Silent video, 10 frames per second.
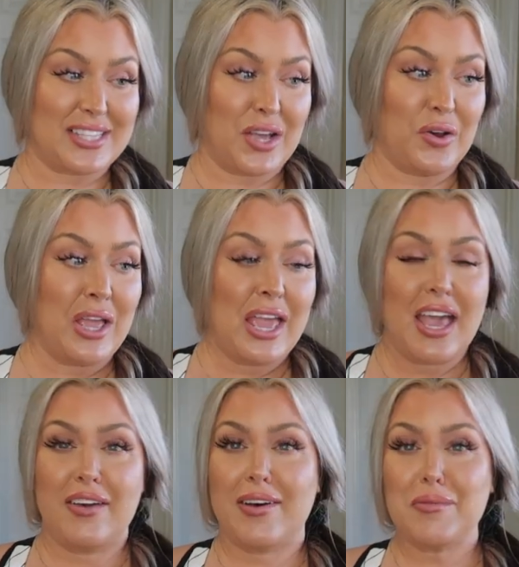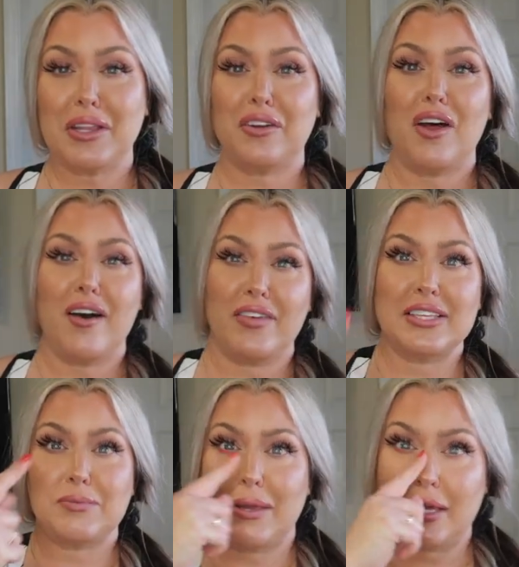So if I'm a little off,
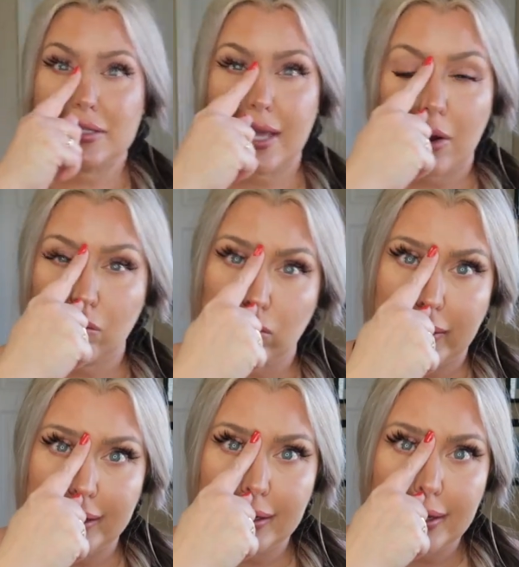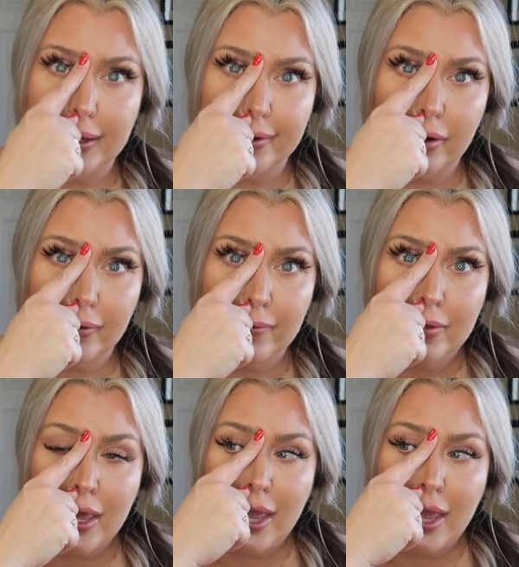it's because like right here